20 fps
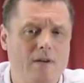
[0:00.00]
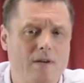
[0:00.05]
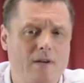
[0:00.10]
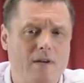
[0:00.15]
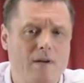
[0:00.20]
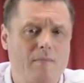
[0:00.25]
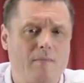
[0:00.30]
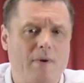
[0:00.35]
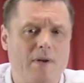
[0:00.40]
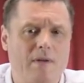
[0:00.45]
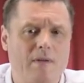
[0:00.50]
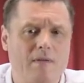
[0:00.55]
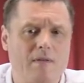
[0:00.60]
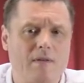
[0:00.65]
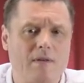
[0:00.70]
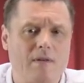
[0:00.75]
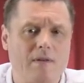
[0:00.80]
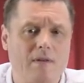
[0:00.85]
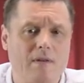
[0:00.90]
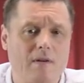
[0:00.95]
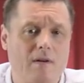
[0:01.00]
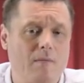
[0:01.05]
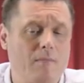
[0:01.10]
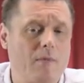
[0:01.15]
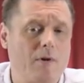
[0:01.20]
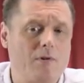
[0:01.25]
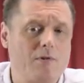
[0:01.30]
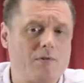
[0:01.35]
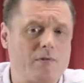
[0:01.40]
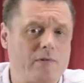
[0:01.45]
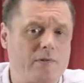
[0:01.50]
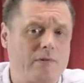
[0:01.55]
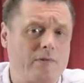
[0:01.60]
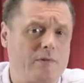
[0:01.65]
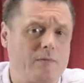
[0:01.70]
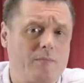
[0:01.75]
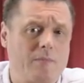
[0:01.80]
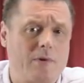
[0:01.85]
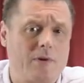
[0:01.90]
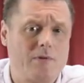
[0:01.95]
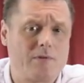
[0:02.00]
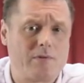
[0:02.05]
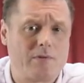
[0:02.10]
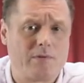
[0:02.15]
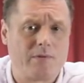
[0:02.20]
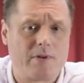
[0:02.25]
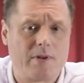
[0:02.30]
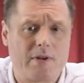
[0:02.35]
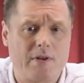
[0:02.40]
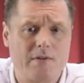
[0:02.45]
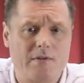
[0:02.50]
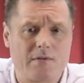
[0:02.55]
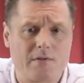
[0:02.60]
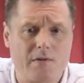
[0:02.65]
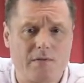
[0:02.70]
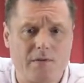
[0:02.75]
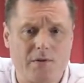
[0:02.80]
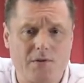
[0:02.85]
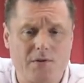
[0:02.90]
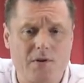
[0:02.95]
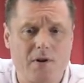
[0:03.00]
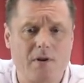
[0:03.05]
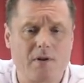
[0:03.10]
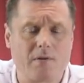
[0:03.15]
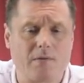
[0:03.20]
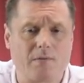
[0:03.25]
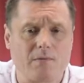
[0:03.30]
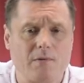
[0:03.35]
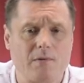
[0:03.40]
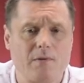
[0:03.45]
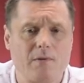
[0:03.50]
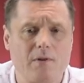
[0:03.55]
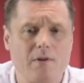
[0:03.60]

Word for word: can meet the emotional, emotional needs of the child,